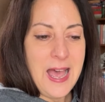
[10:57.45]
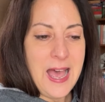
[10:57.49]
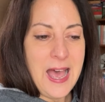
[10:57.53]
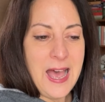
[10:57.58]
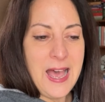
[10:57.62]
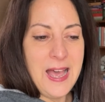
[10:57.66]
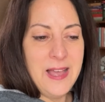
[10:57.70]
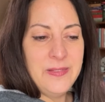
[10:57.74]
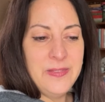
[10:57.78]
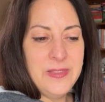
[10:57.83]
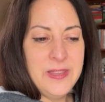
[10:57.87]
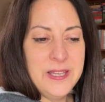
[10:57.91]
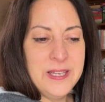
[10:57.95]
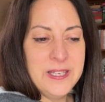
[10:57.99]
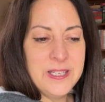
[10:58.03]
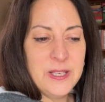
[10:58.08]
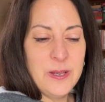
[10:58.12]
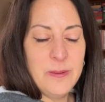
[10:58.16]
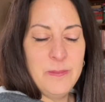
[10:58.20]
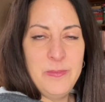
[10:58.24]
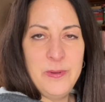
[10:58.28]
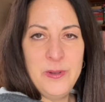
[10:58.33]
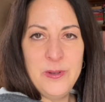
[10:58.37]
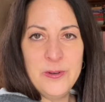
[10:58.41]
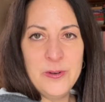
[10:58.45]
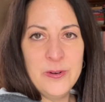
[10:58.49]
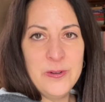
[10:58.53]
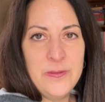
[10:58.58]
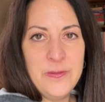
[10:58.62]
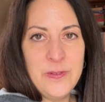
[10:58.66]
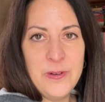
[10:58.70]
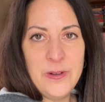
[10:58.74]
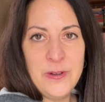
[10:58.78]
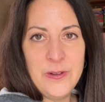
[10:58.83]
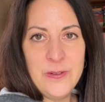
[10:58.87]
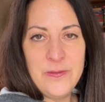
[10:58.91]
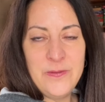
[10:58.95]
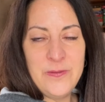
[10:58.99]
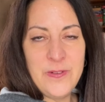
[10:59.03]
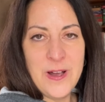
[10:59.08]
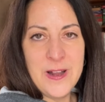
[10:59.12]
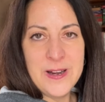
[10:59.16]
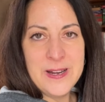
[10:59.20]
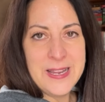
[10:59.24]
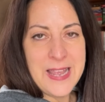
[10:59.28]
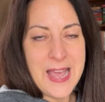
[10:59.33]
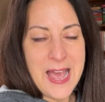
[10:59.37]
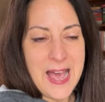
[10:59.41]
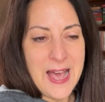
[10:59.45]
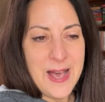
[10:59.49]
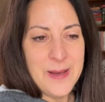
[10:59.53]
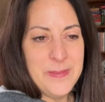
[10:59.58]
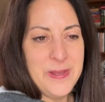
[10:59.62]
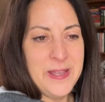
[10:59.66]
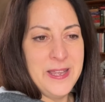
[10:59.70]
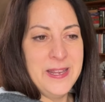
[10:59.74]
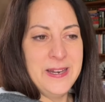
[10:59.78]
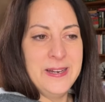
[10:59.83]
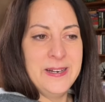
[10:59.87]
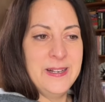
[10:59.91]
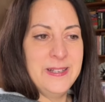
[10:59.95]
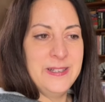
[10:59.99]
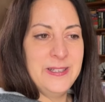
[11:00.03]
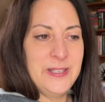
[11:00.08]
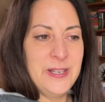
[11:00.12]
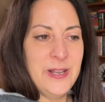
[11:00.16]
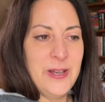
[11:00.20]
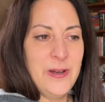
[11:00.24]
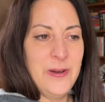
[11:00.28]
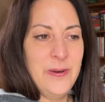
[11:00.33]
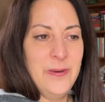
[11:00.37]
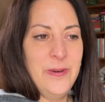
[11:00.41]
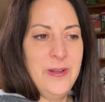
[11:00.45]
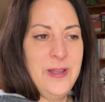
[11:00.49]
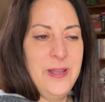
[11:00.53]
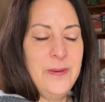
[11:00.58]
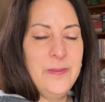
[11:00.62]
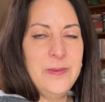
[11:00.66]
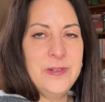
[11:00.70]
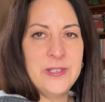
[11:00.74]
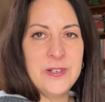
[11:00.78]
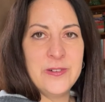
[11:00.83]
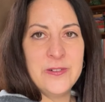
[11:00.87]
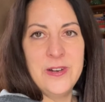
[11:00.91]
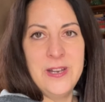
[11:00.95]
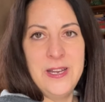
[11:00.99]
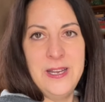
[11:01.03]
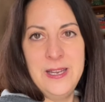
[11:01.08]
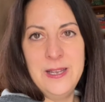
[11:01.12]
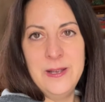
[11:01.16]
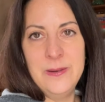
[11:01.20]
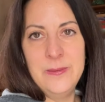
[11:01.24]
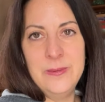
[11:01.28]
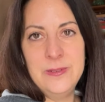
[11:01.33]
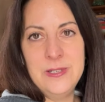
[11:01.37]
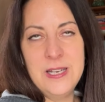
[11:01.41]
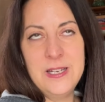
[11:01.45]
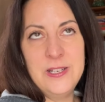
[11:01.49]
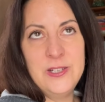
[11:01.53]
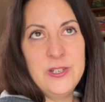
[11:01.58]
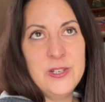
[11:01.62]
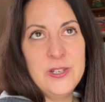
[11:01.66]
at this beautiful, fun cabin. So it was great. It's